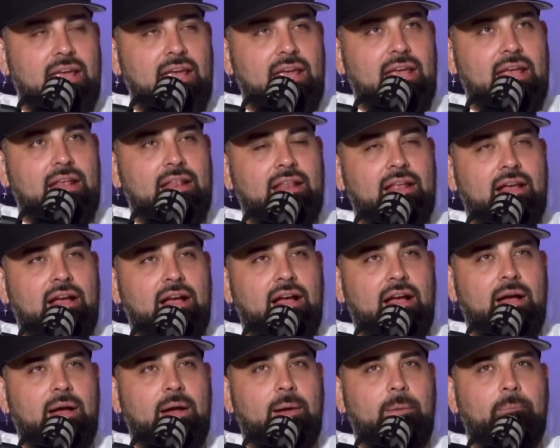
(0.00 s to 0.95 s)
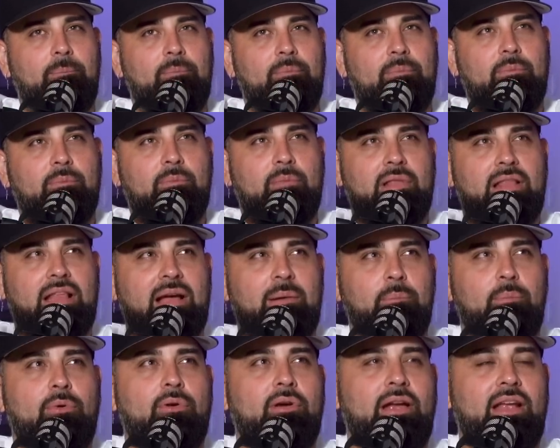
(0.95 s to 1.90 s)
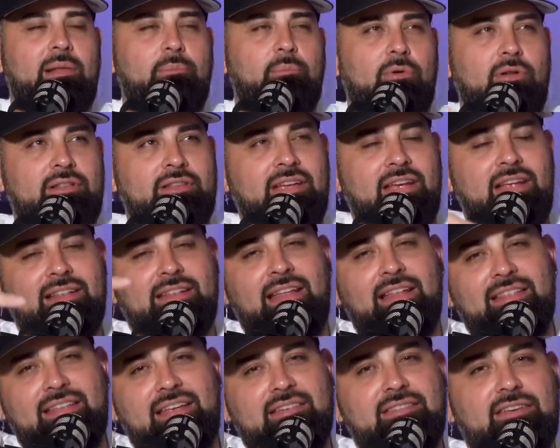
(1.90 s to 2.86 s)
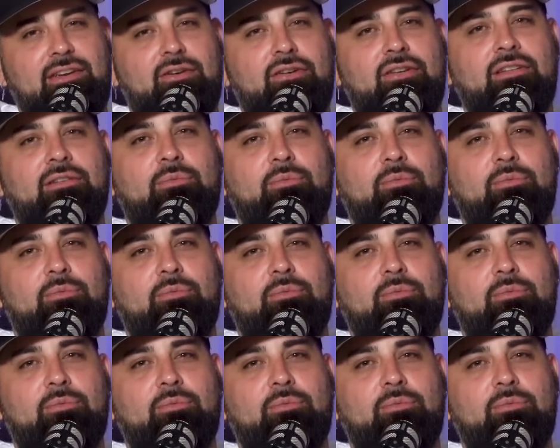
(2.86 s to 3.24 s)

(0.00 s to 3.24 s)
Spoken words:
in El Monte de Tentación,